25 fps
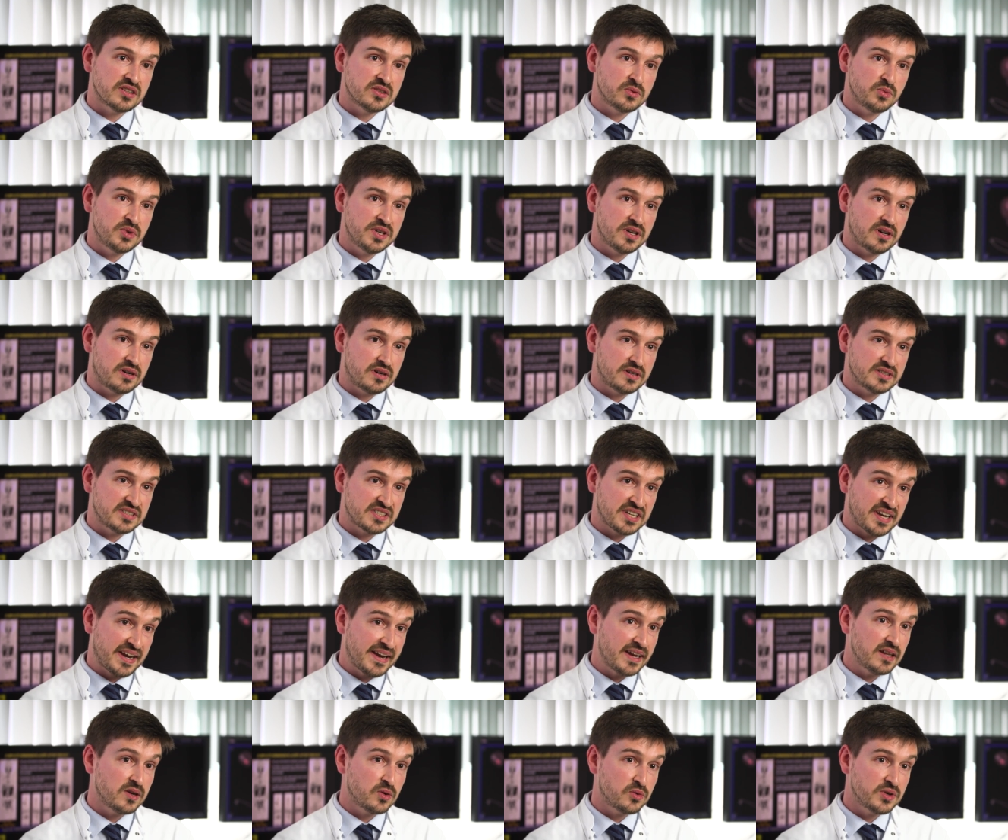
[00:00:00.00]
We are
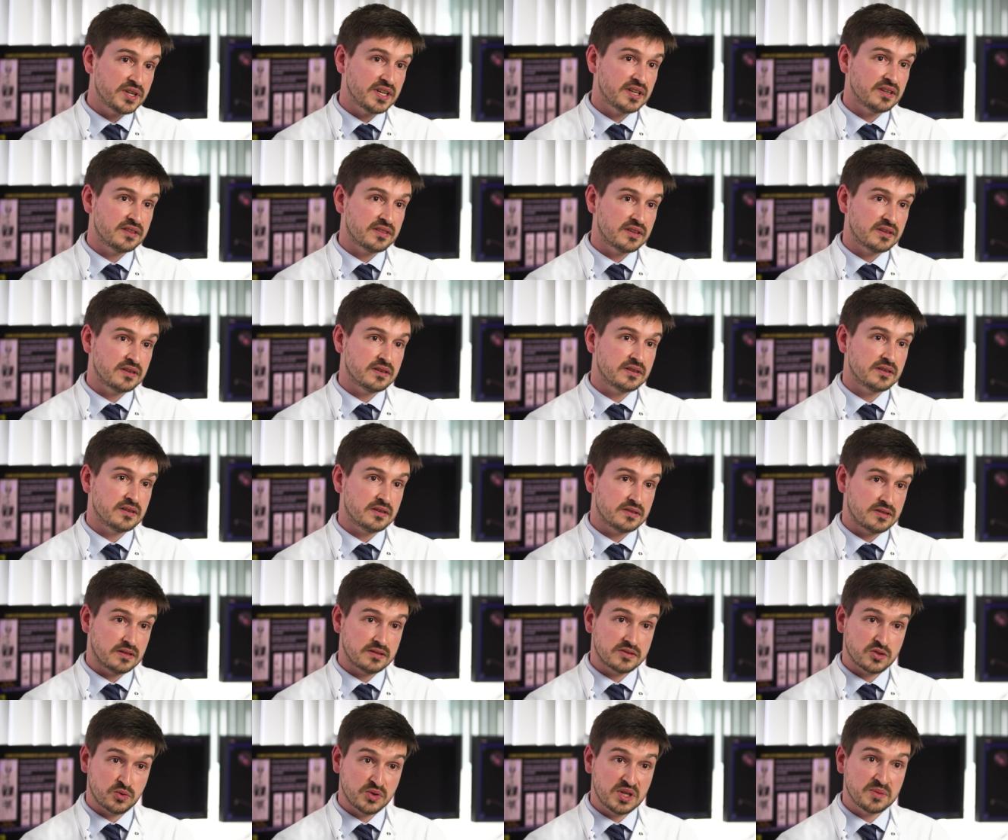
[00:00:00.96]
tailoring the,
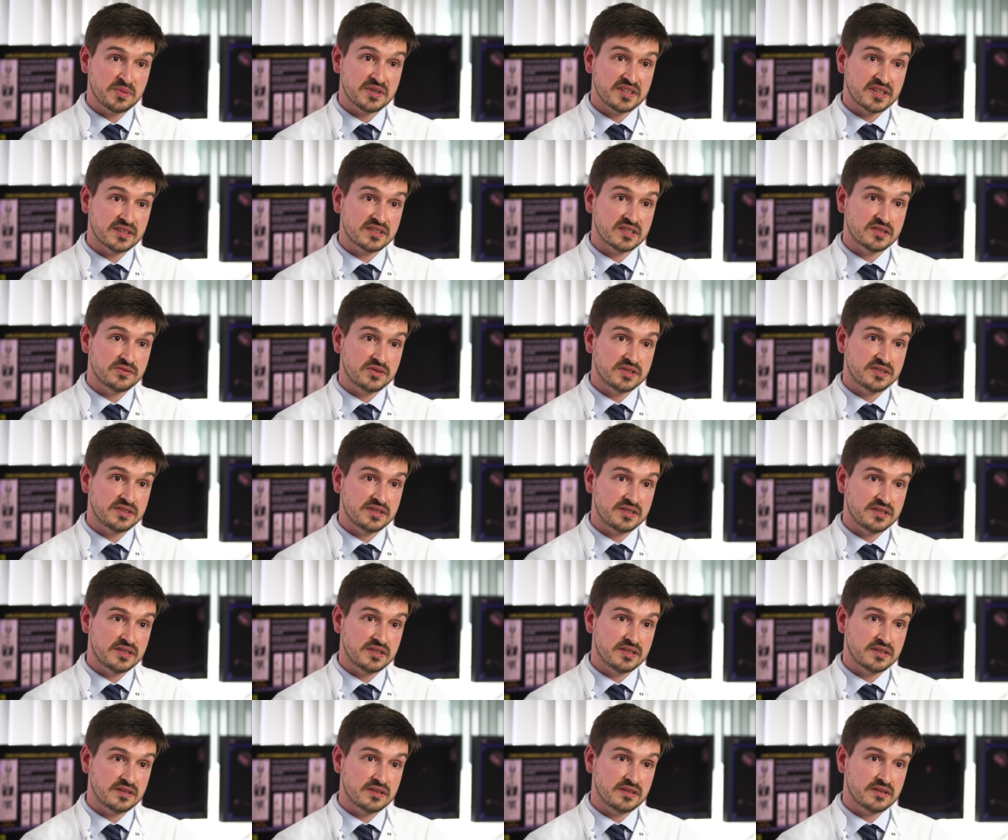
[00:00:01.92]
the treatment
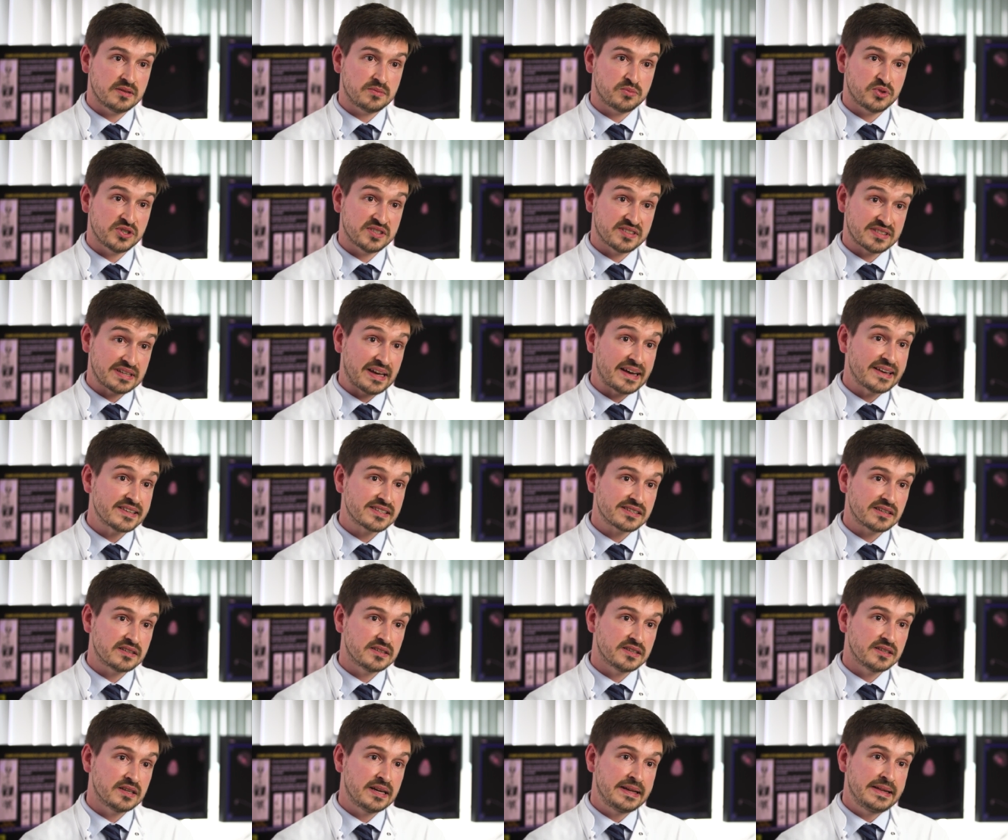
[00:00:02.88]
activity uh,
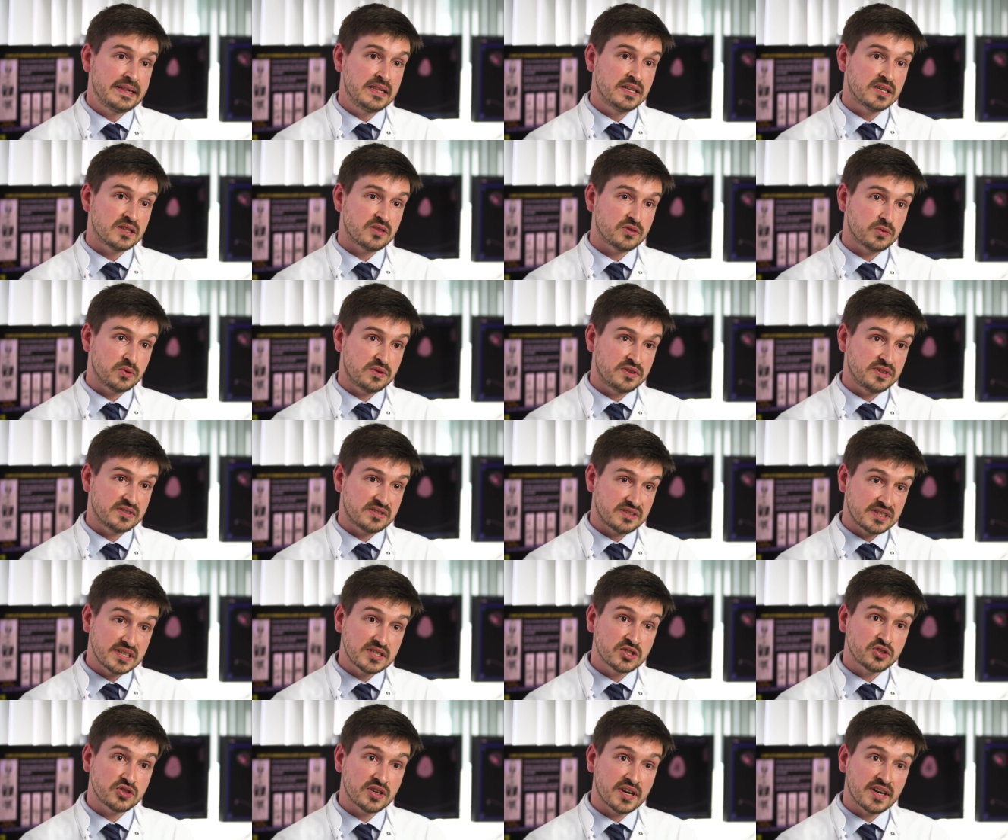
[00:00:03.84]
precisely to the
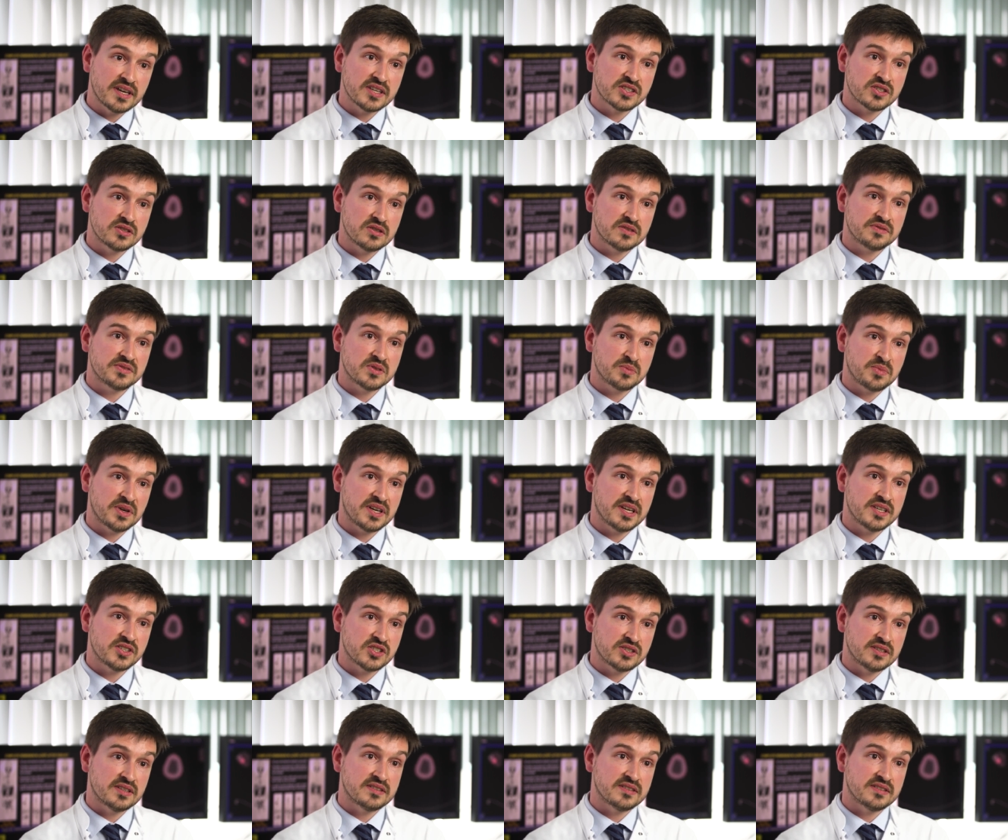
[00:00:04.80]
situation of the patient